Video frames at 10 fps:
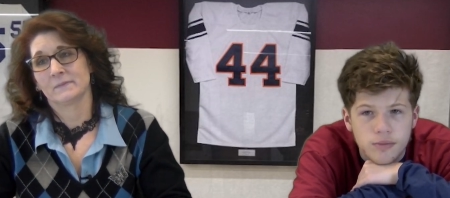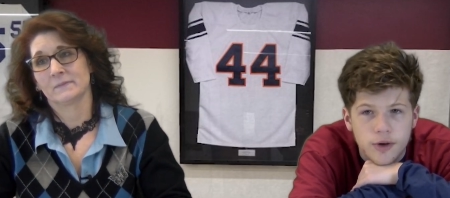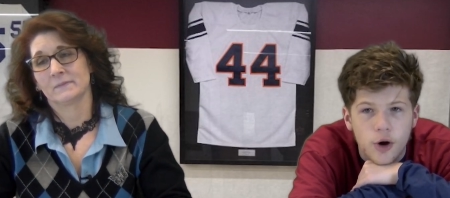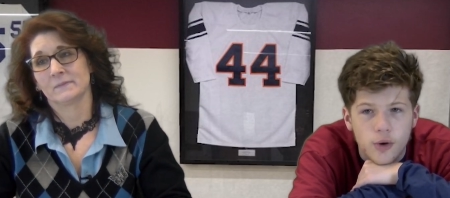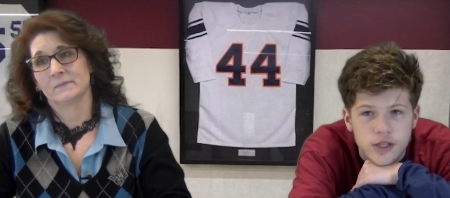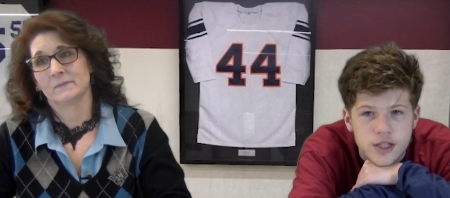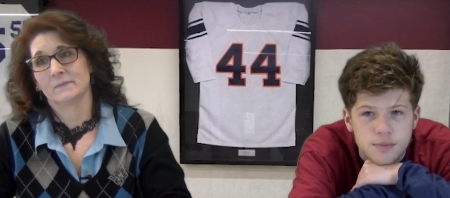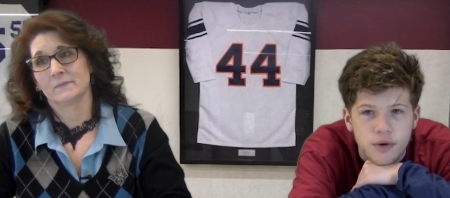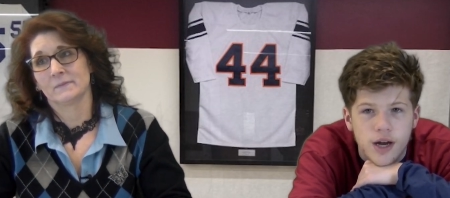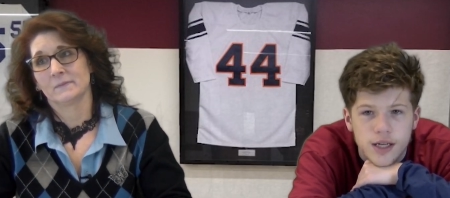Speaker 1: Go
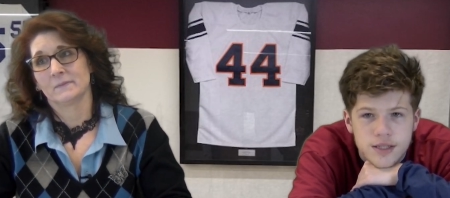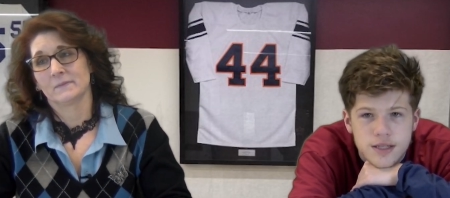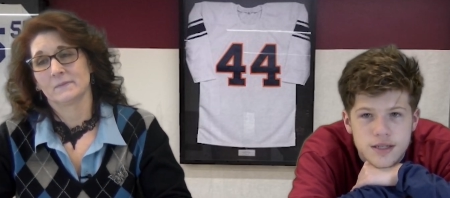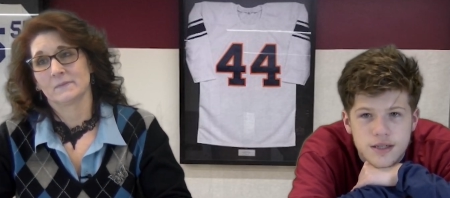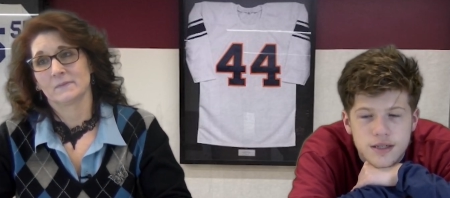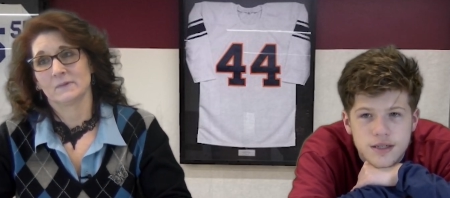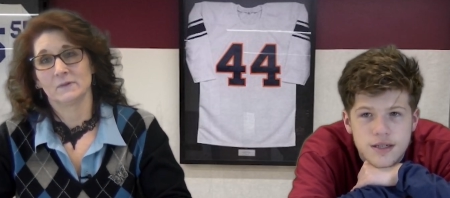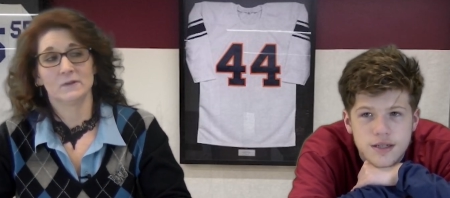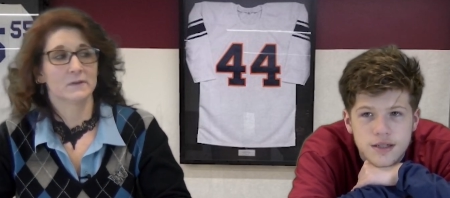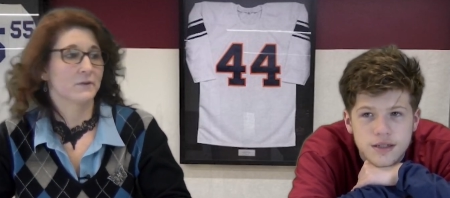Express.
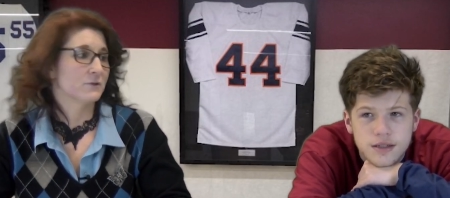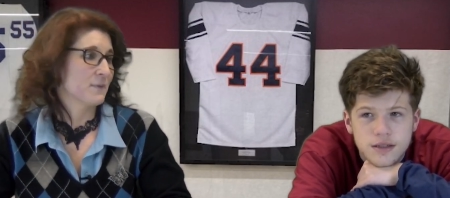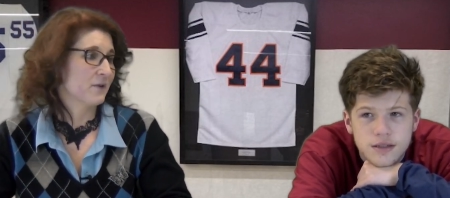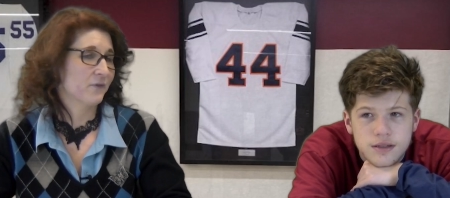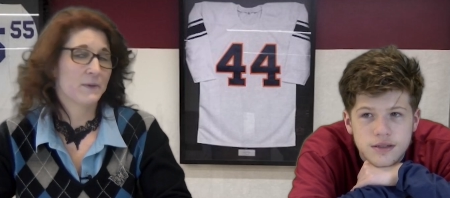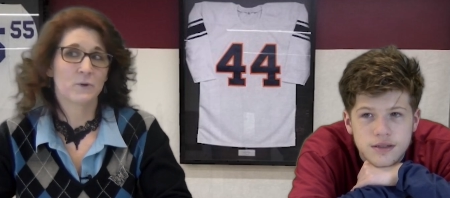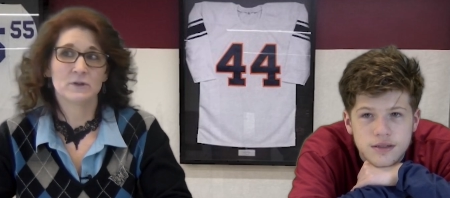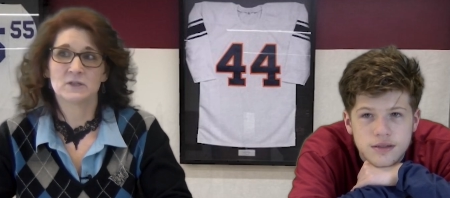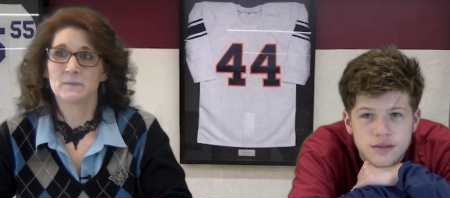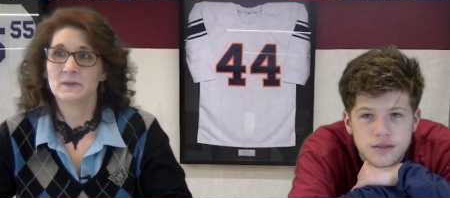
Speaker 2: Huh, those modified
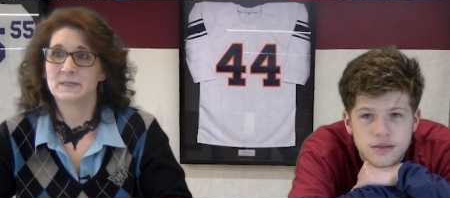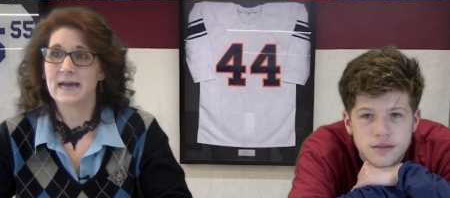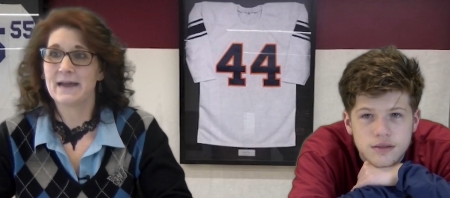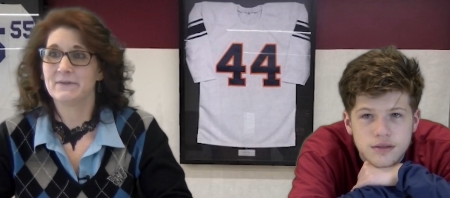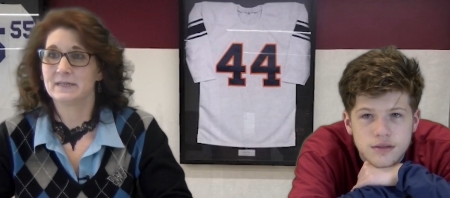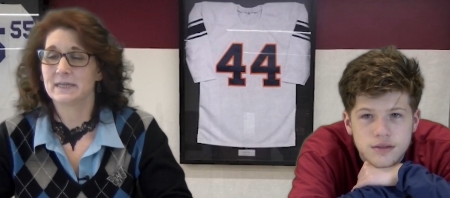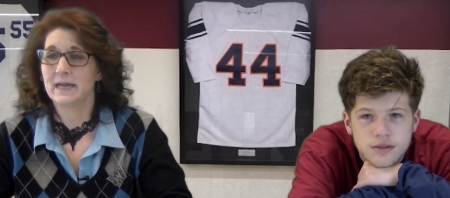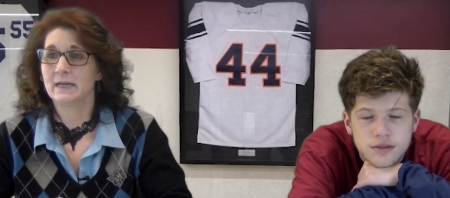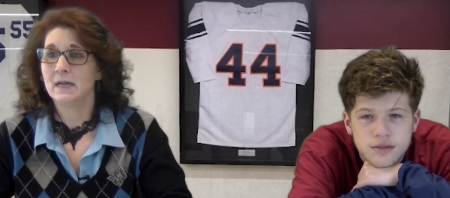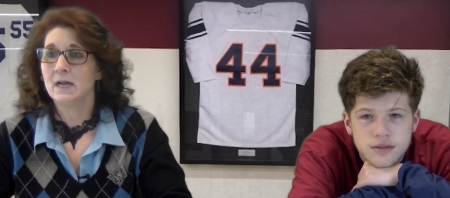boys, they're going to be diving
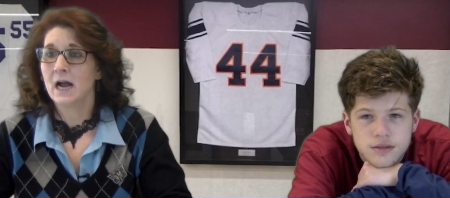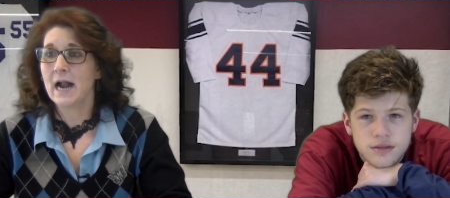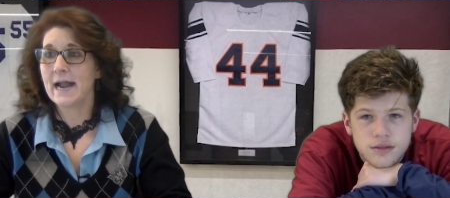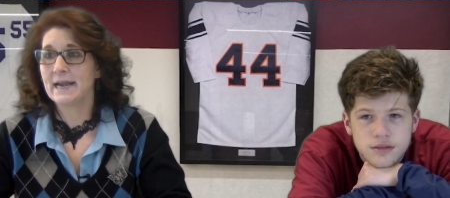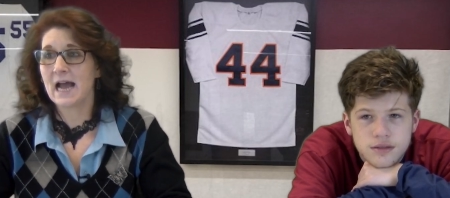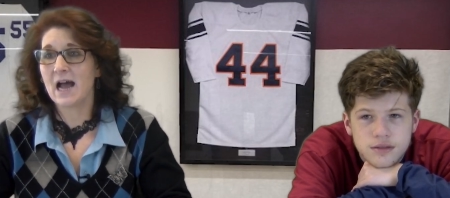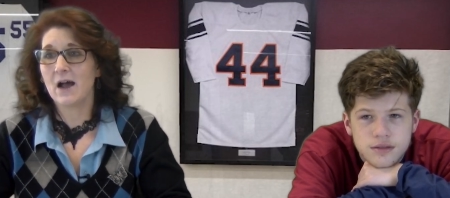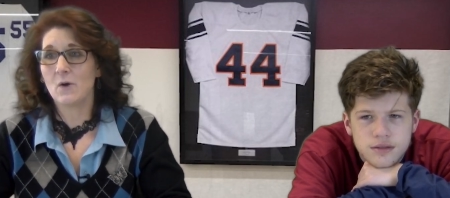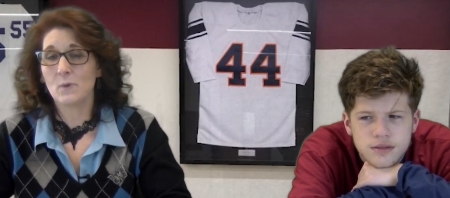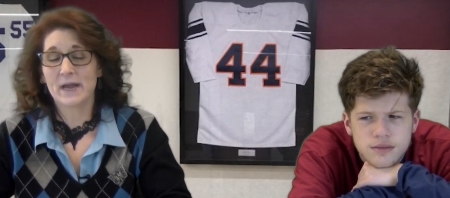today. All
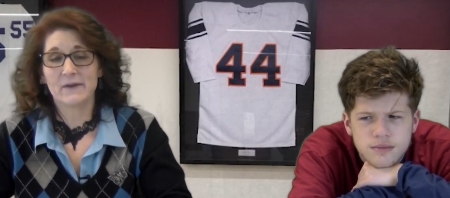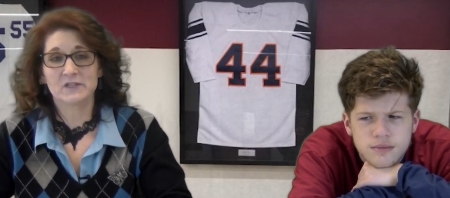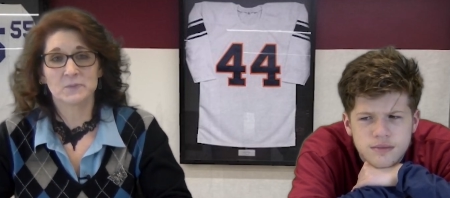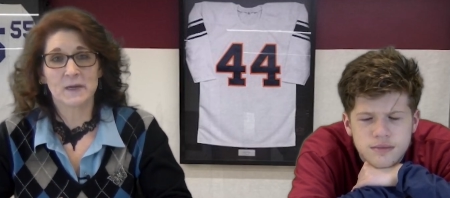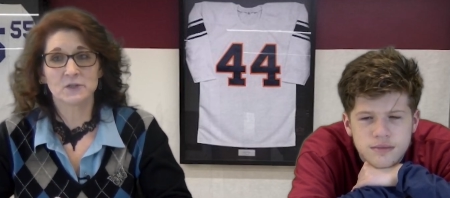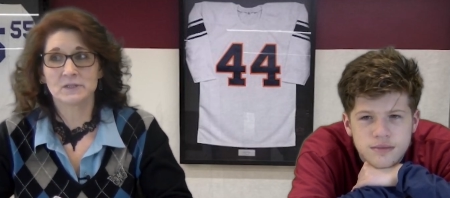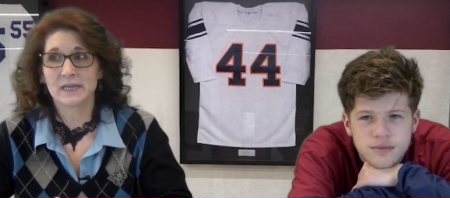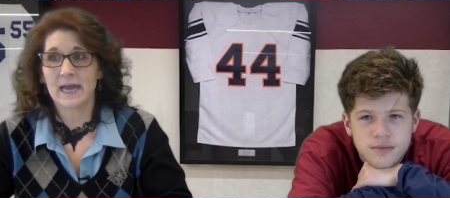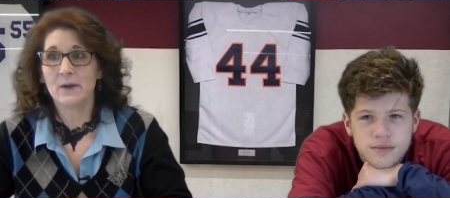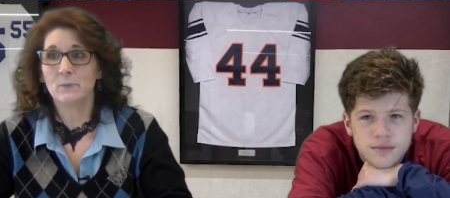right, now we have a special
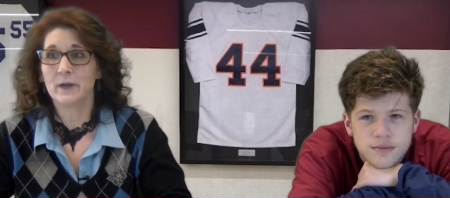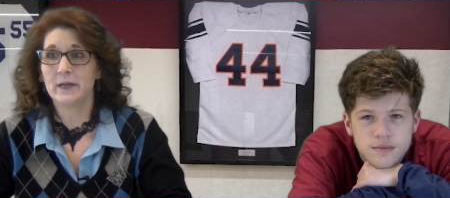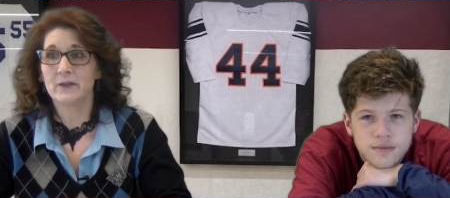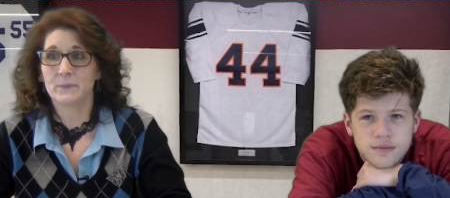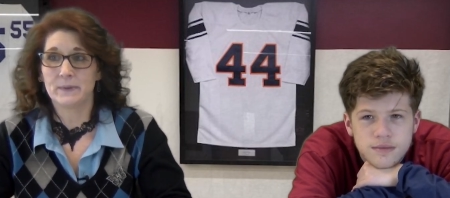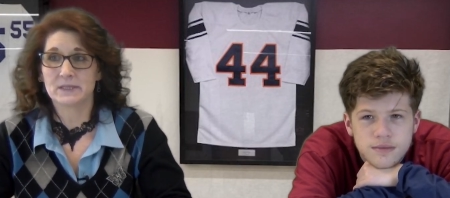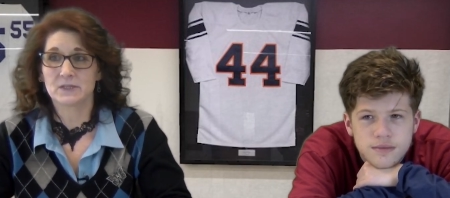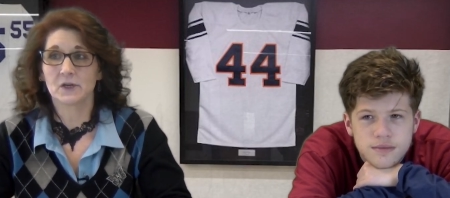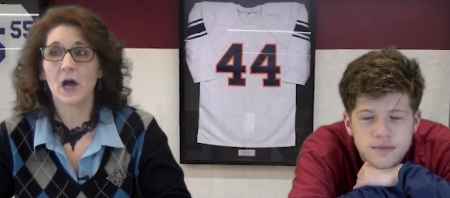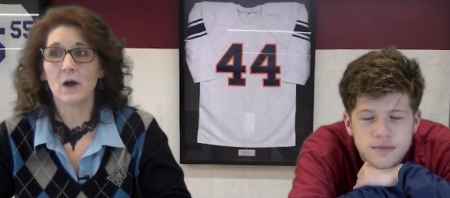today with
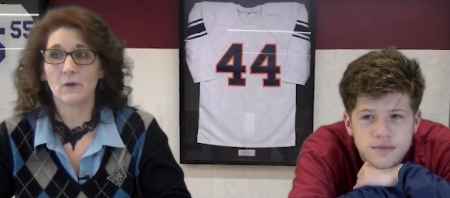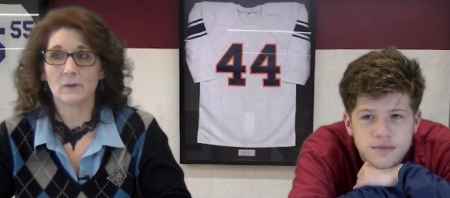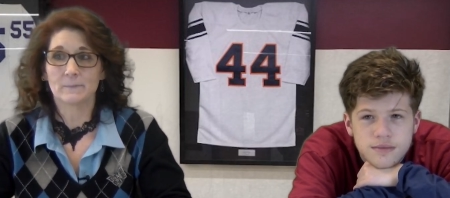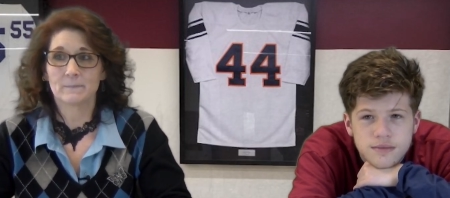Miss Nicole.